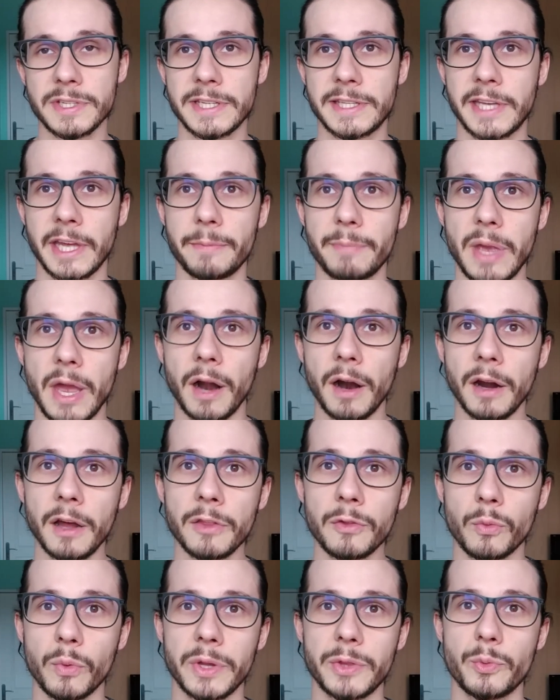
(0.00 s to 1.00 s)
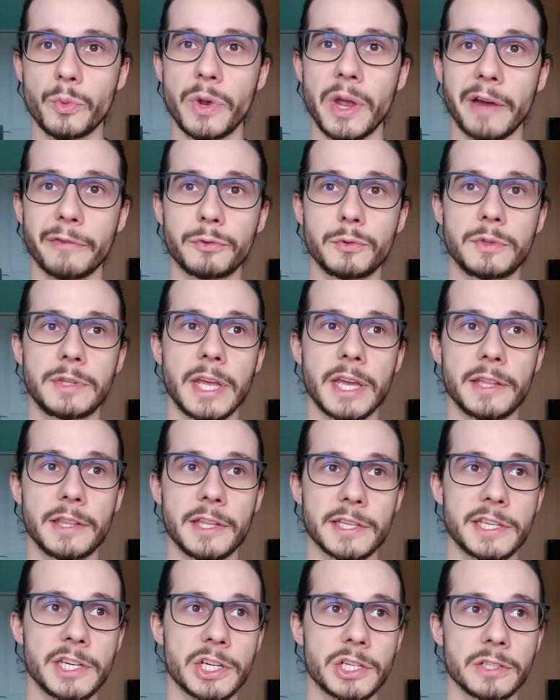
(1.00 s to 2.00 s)
it can be hard when we have to take
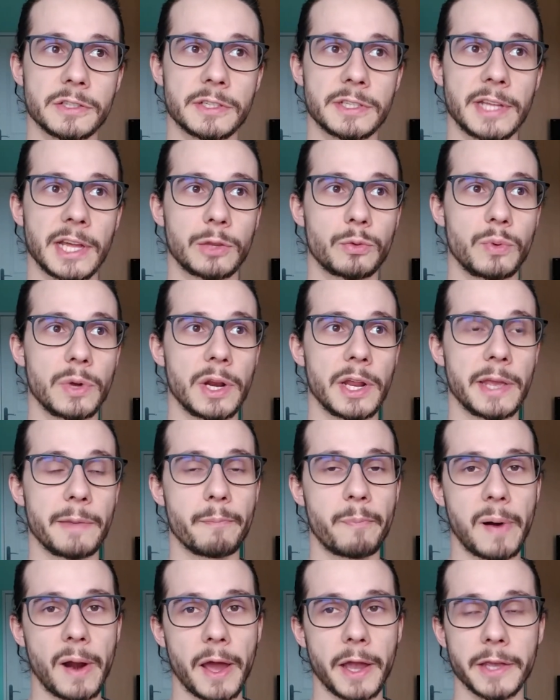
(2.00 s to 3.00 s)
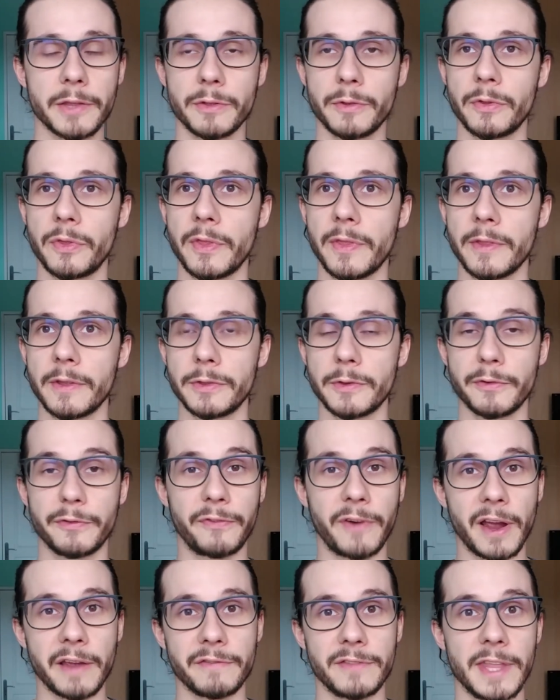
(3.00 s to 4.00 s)
decisions that will imply the
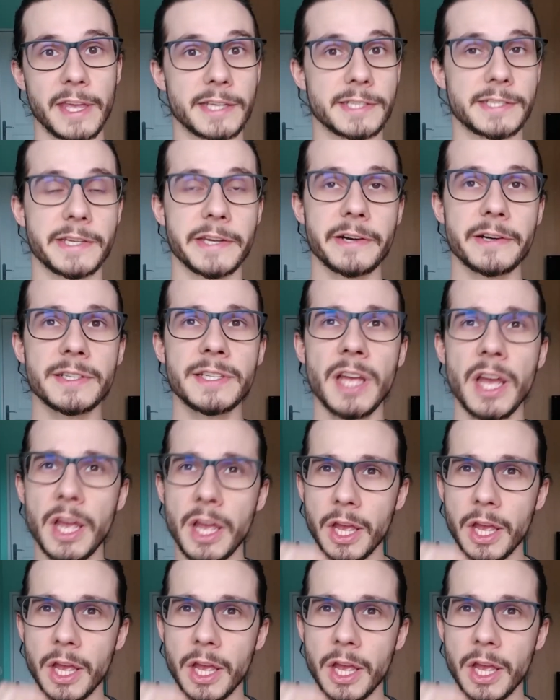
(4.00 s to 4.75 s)
5 next years,